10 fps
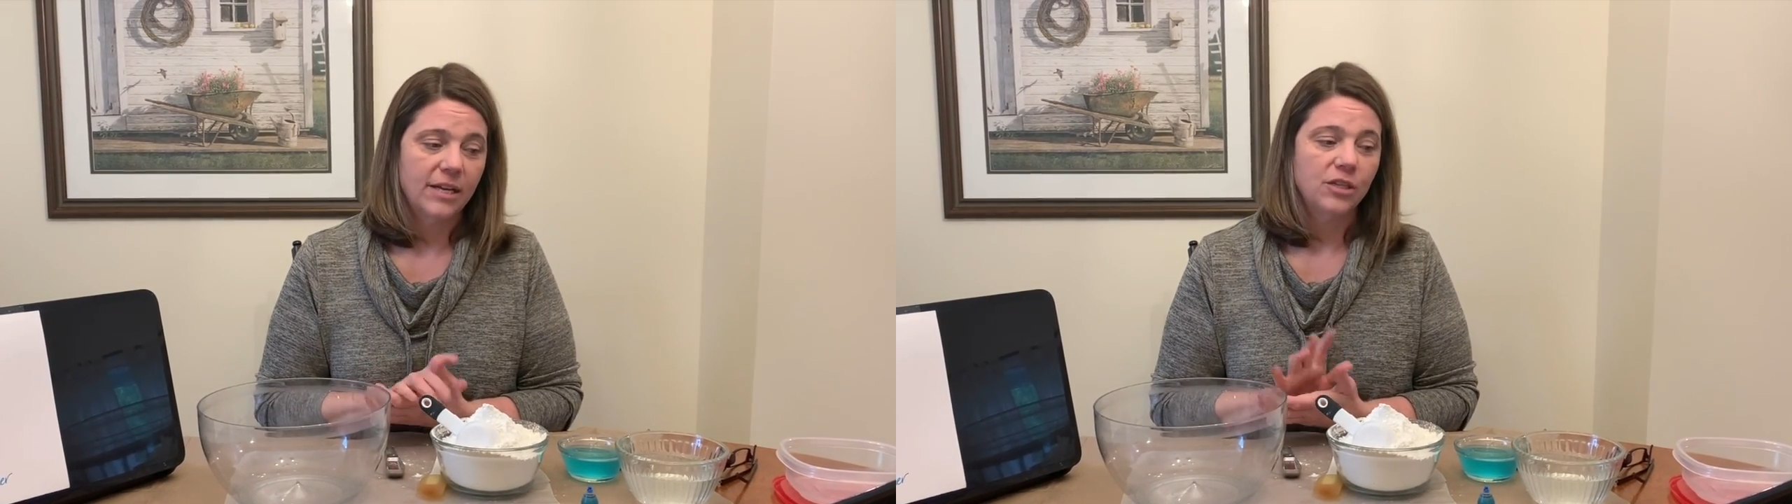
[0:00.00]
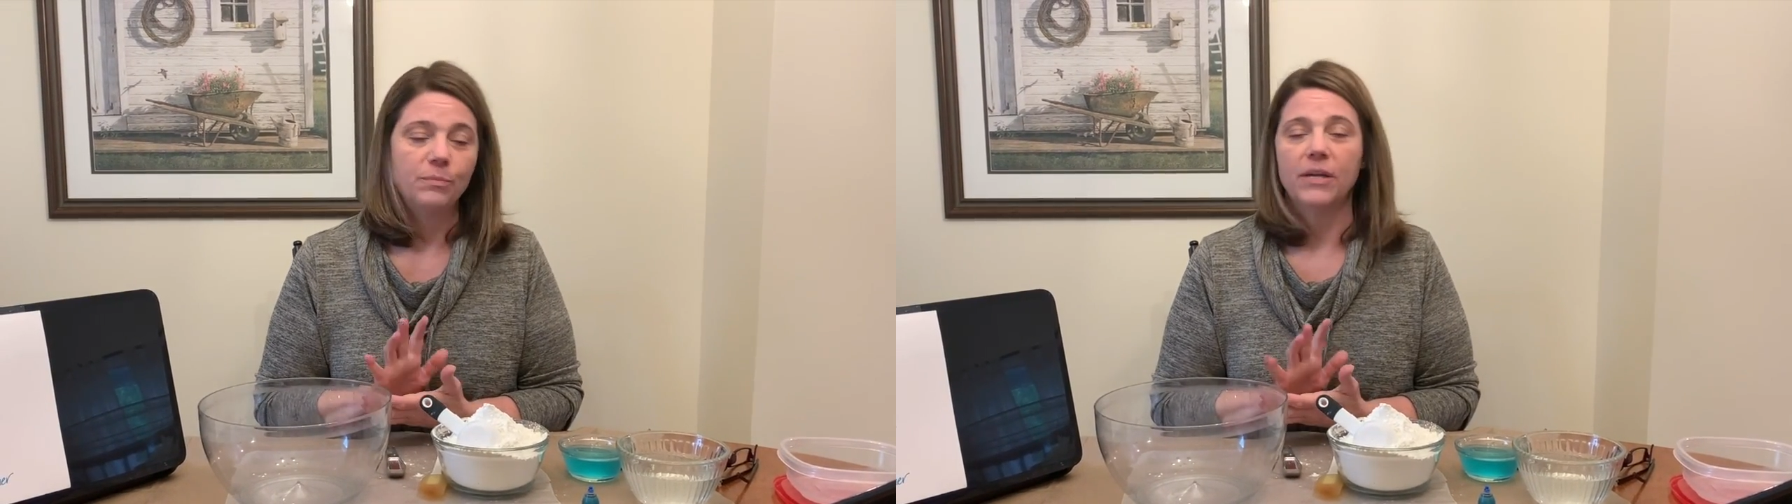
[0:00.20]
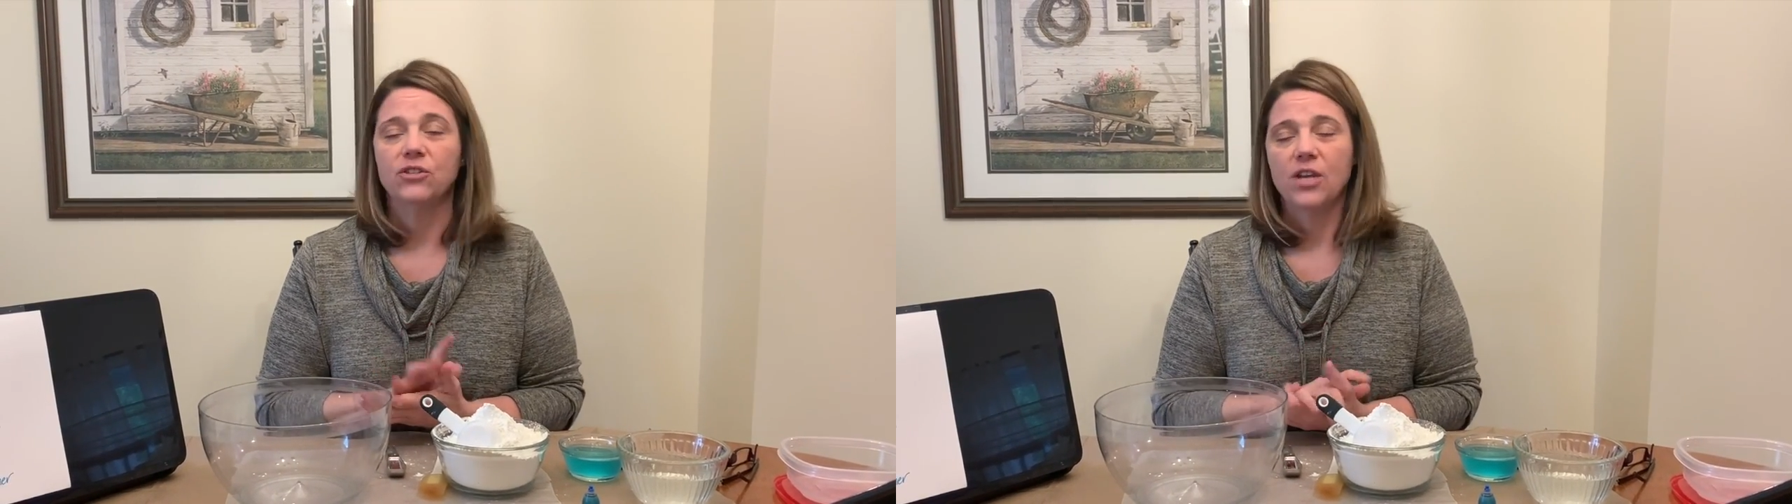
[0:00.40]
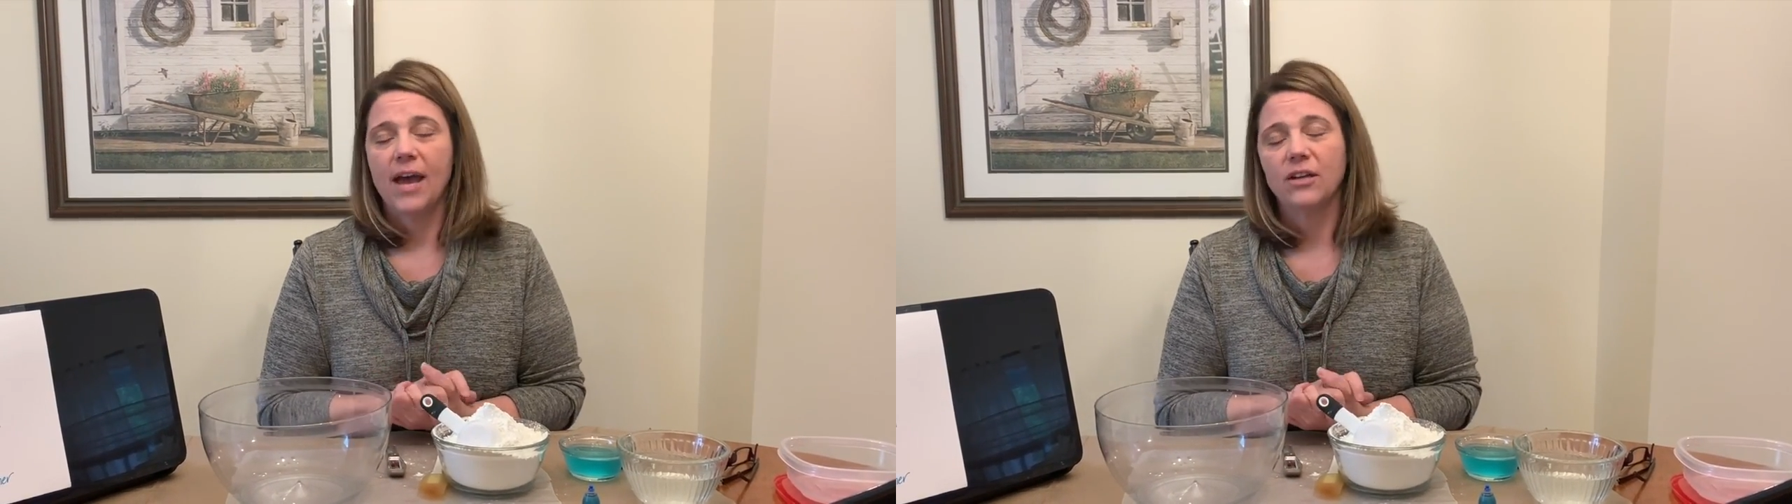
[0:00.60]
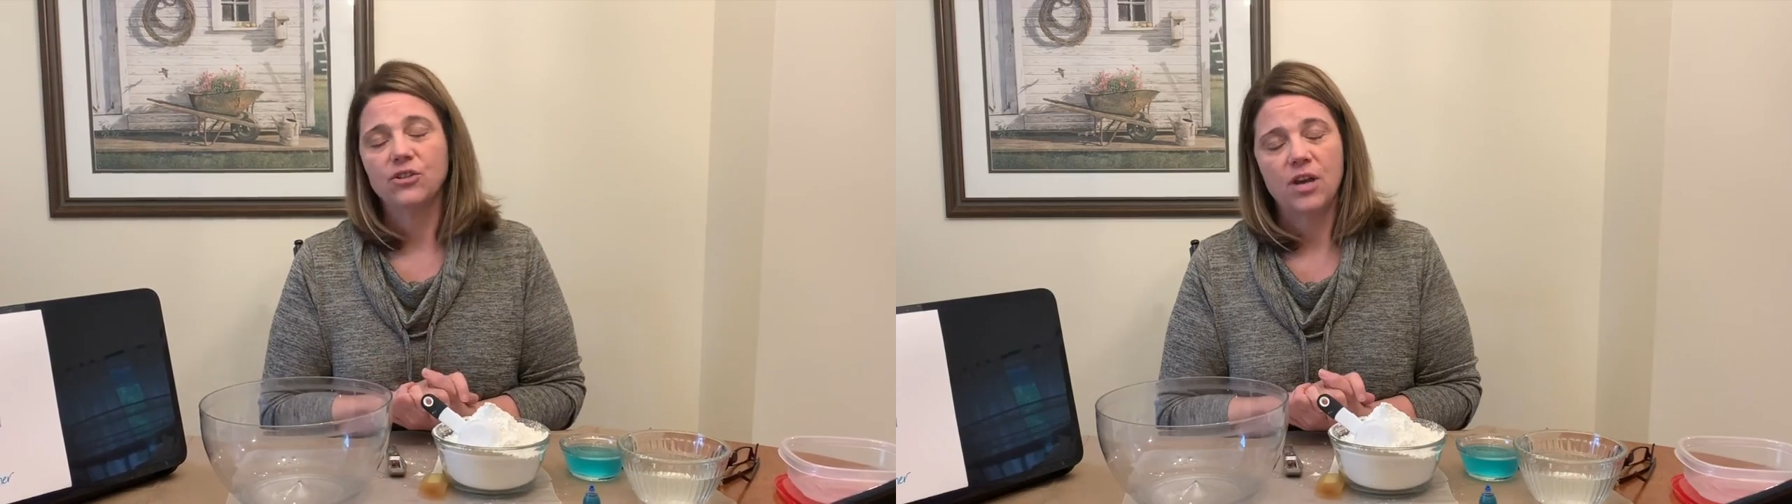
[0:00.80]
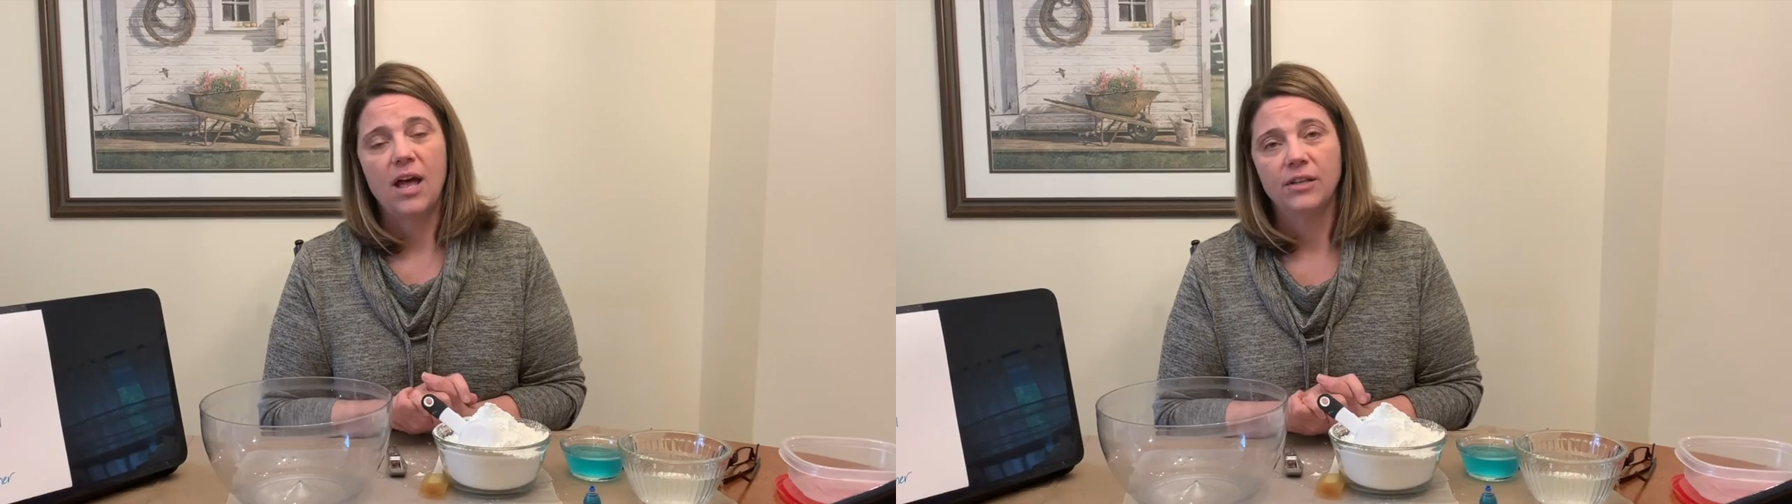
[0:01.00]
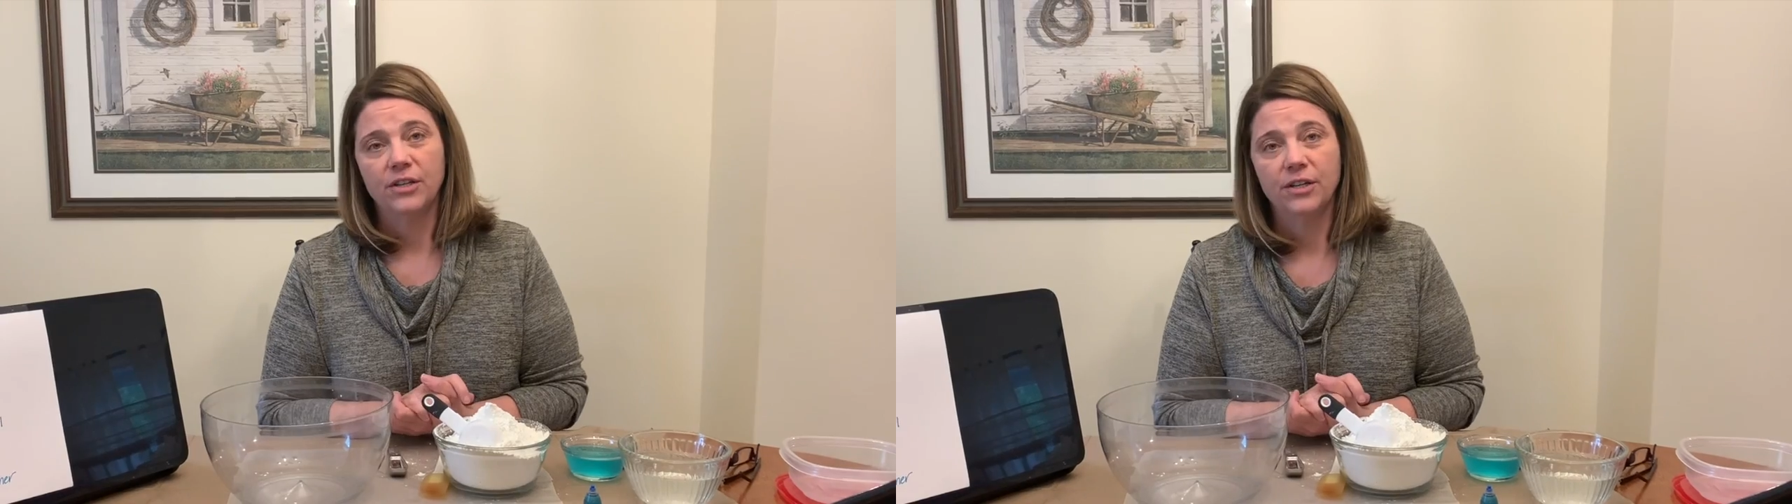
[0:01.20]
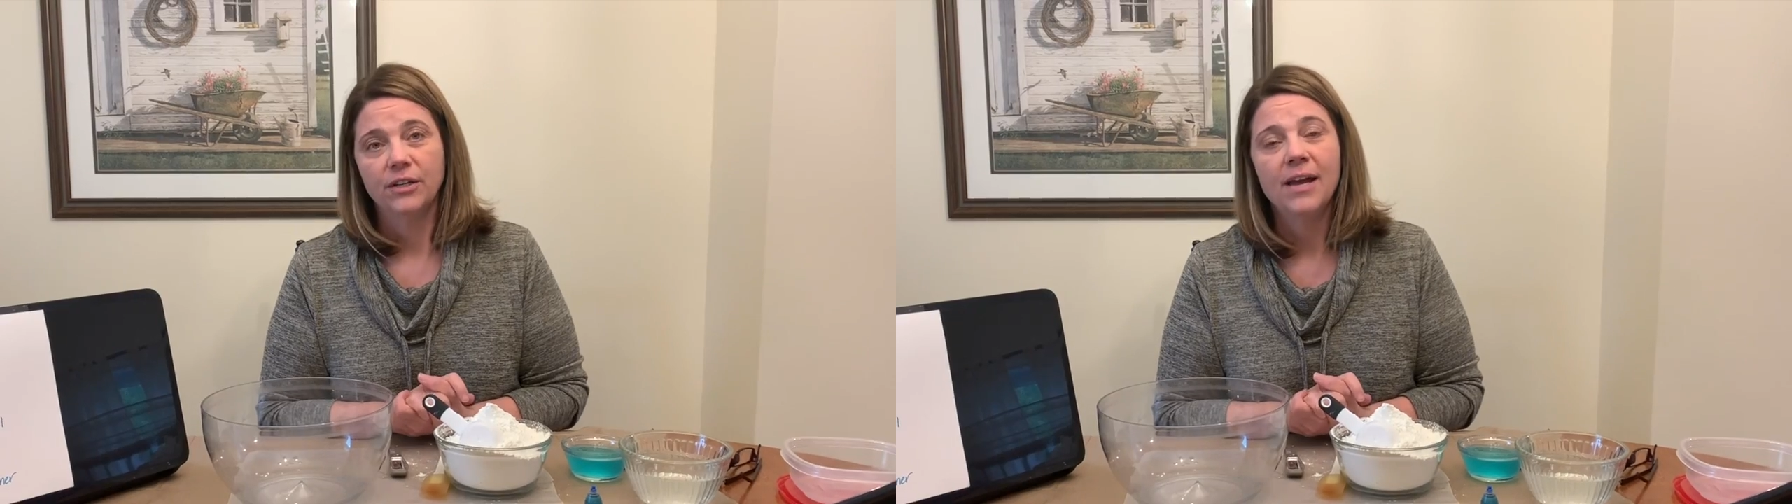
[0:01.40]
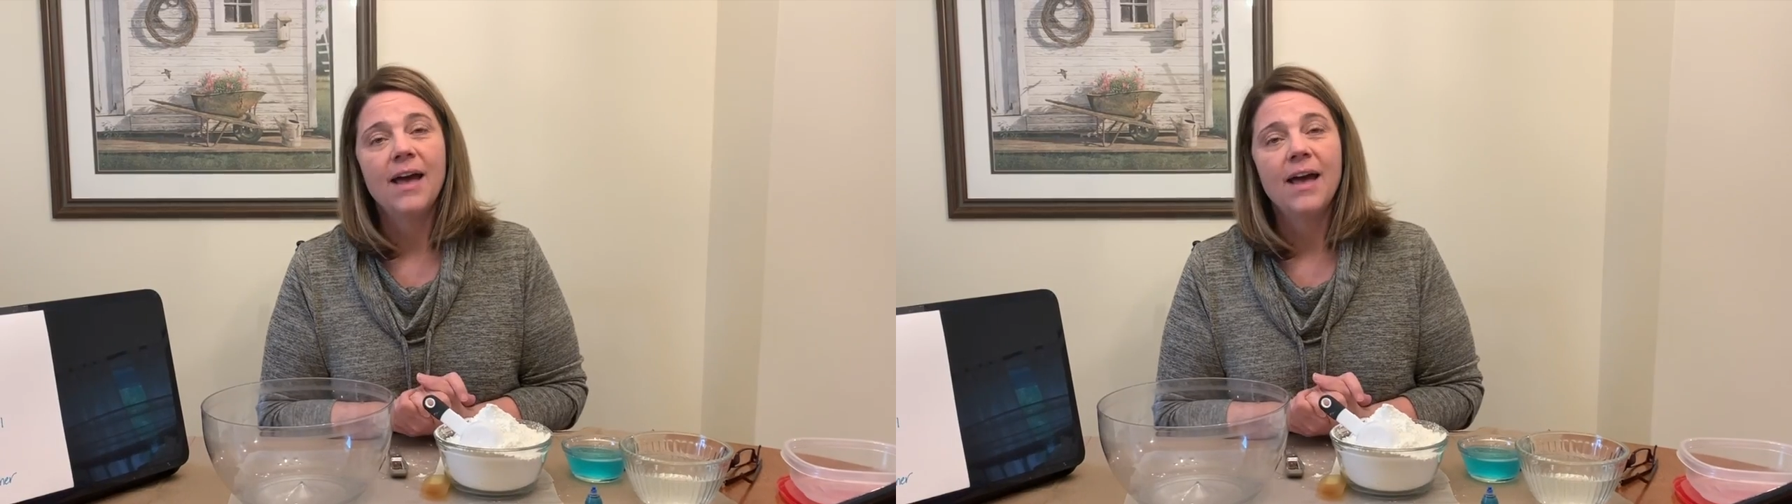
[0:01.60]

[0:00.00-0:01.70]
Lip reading: and it's by Jack Challoner.